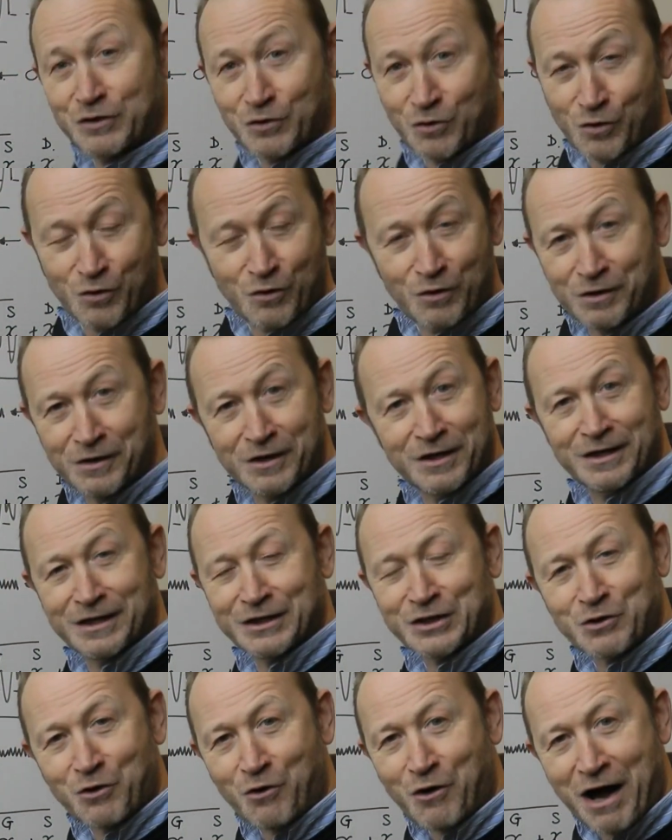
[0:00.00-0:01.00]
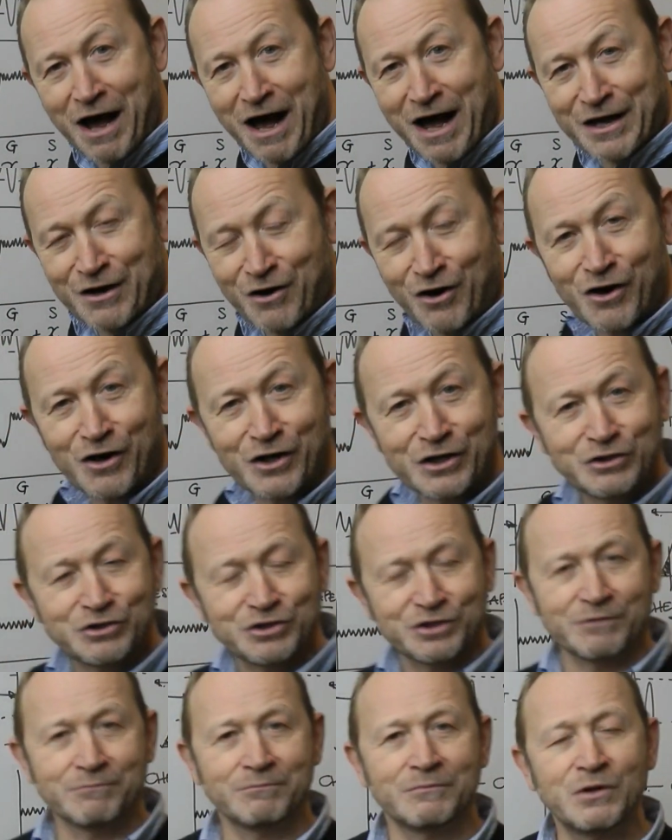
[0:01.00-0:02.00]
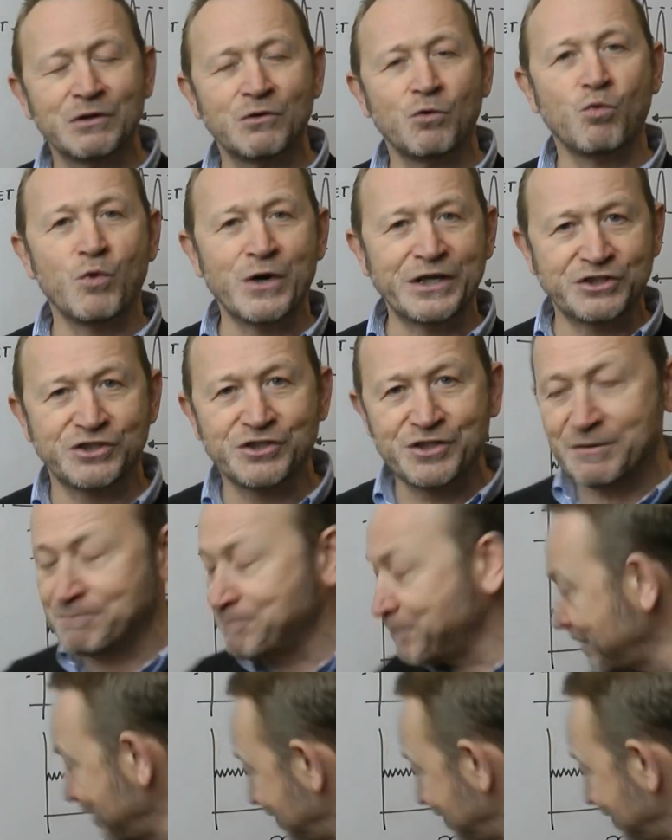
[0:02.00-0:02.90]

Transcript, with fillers: your, your AI some wisdom